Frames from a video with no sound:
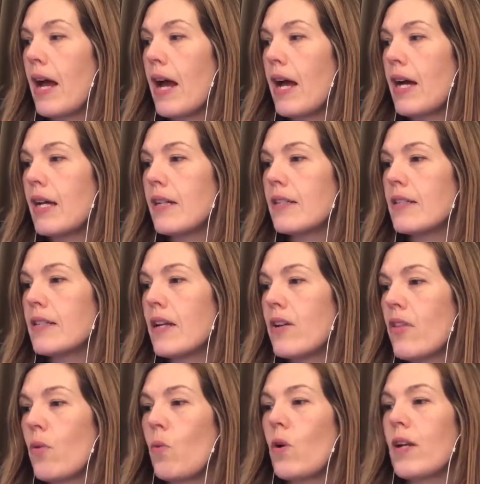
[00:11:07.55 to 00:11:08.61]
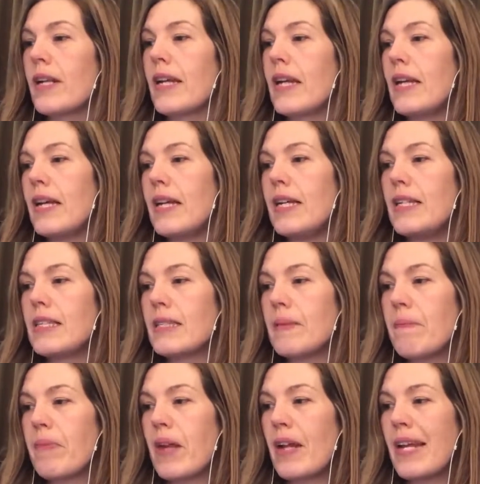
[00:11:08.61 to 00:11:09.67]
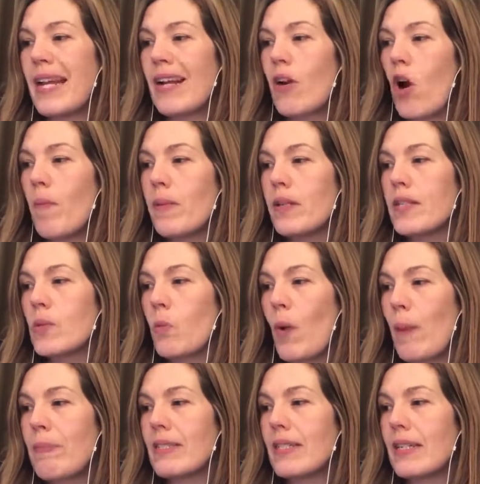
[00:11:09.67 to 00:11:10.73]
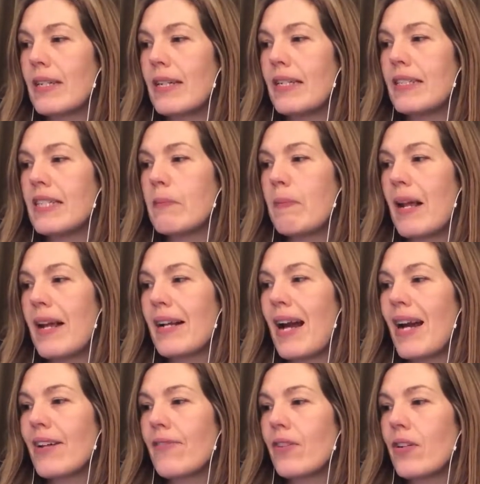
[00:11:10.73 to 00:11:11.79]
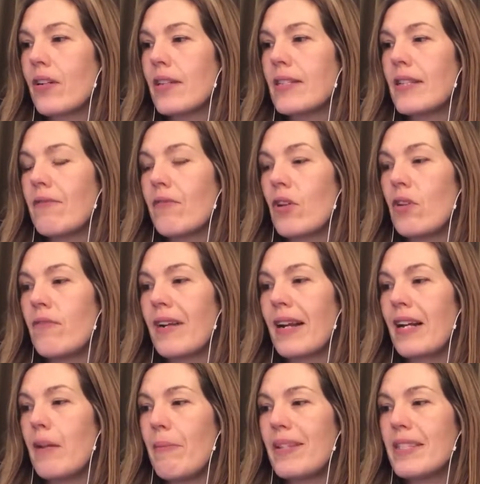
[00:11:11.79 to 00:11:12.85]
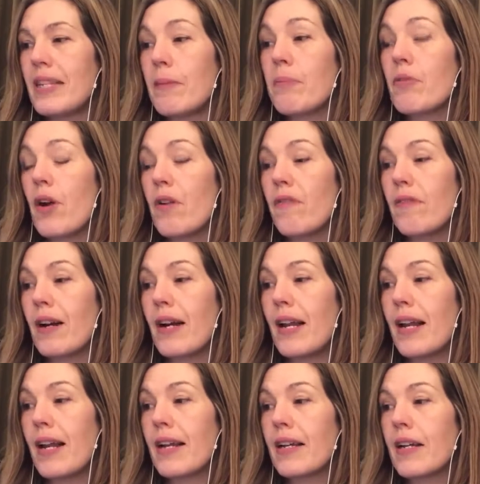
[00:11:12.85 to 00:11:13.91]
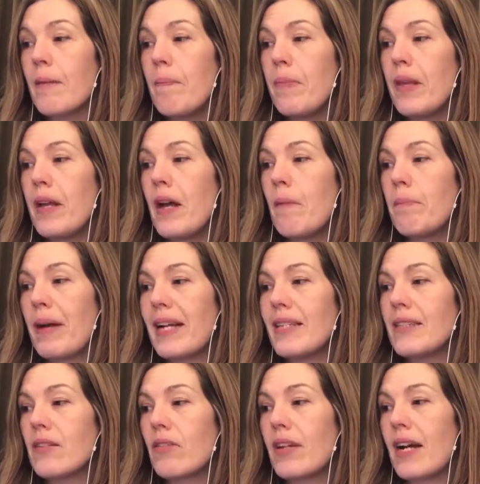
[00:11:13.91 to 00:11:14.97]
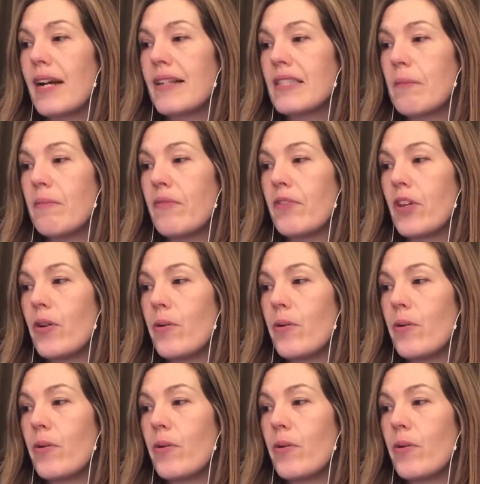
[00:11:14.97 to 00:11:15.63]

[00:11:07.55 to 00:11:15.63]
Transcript: And another one is an e-commerce website displaying adverts involving limited profiling based on items